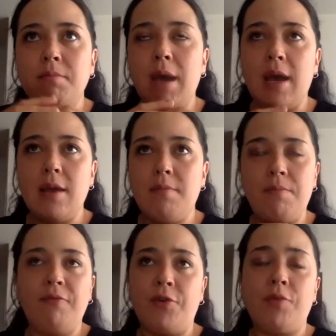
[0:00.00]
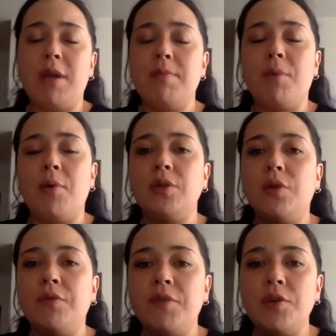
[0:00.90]
my from my point
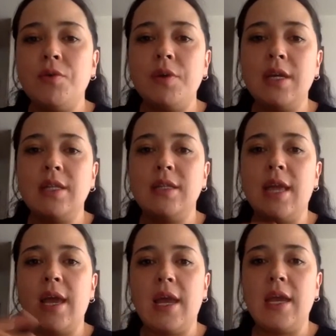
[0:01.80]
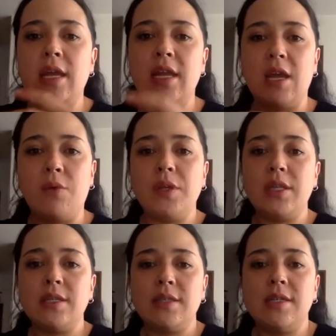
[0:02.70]
of view, in the
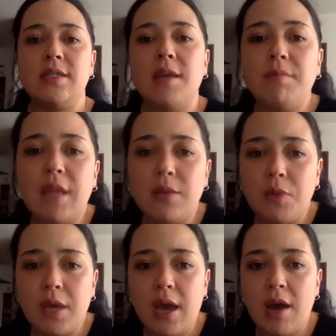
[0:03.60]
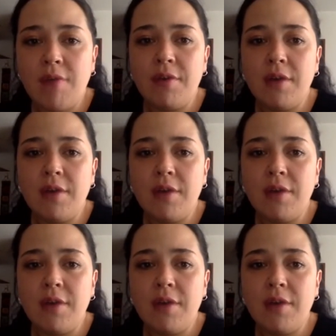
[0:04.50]
inequity system that we have.